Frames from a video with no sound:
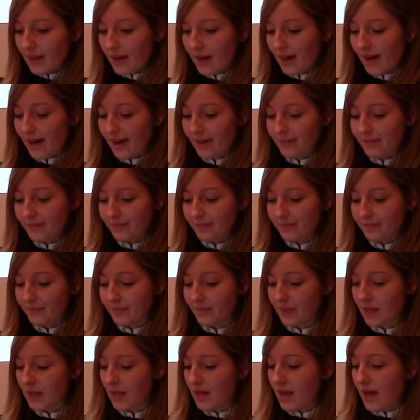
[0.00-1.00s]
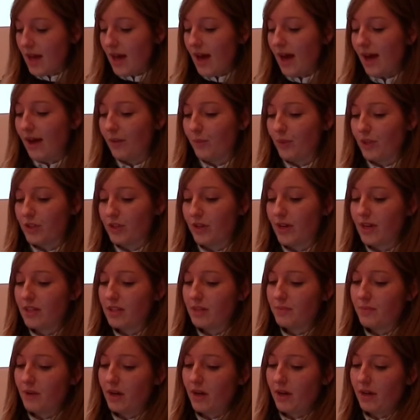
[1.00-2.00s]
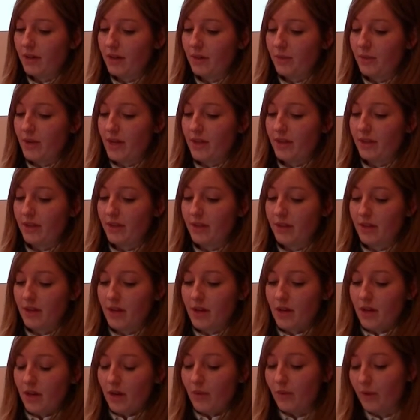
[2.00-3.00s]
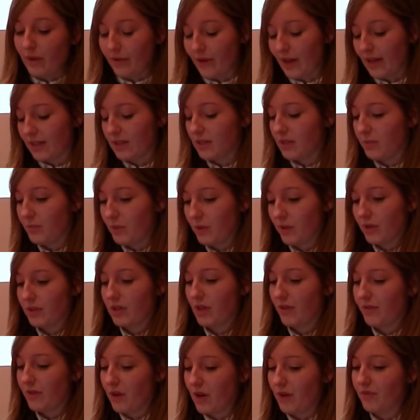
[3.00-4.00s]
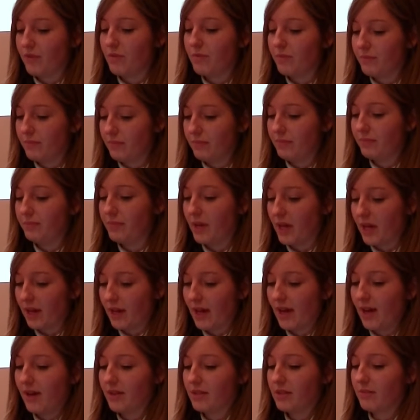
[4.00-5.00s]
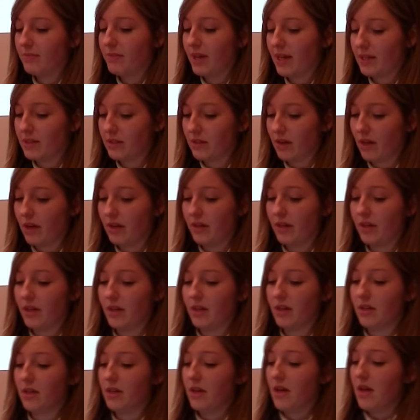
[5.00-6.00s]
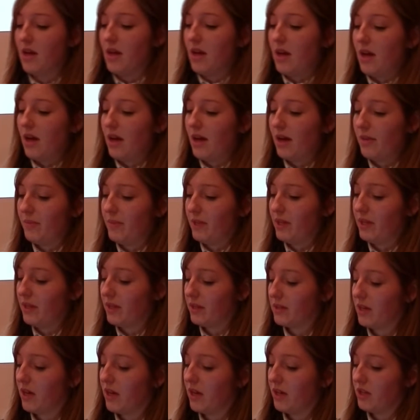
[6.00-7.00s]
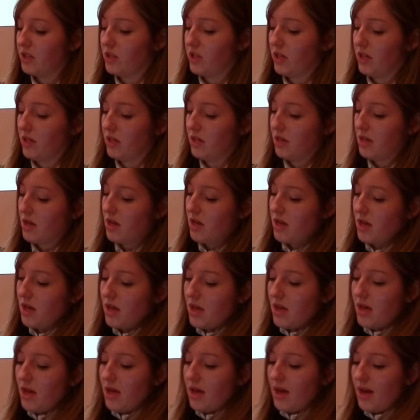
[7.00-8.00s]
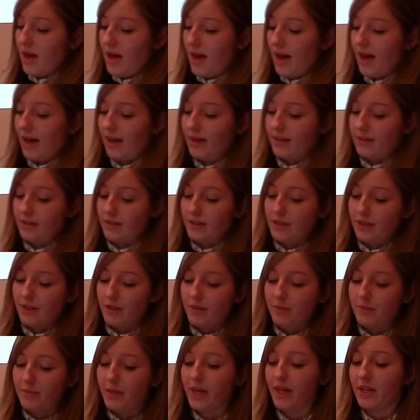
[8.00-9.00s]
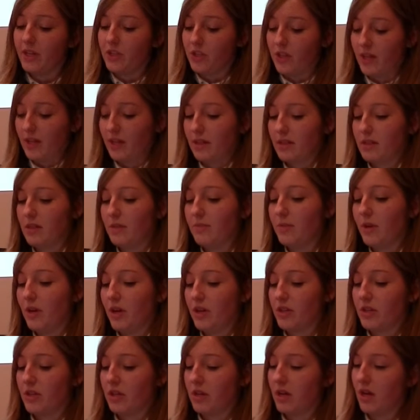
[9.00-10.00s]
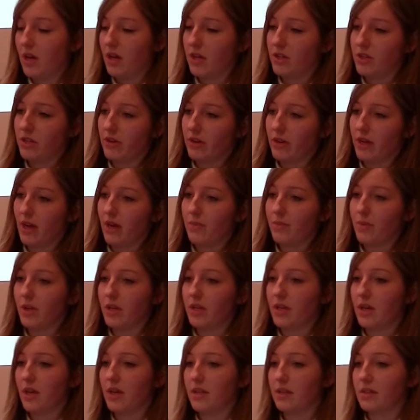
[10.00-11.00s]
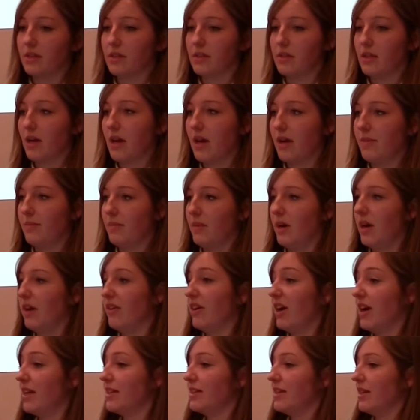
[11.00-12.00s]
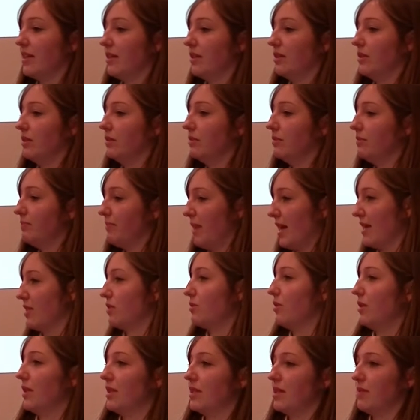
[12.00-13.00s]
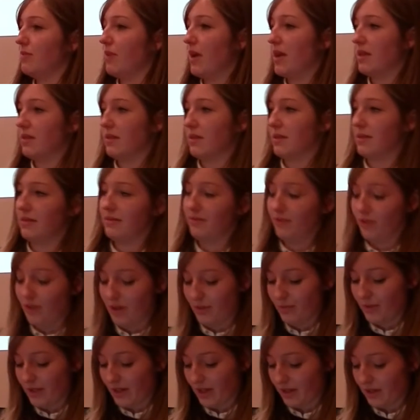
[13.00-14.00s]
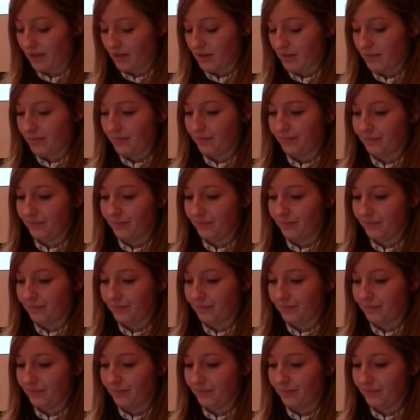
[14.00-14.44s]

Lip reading: And we're trying to partner with, we've had support so far from Berghaus and Patagonia and Hitachi, and pitching to Bosch and Kärcher and Kenwood as our ideal best quality brands for our products.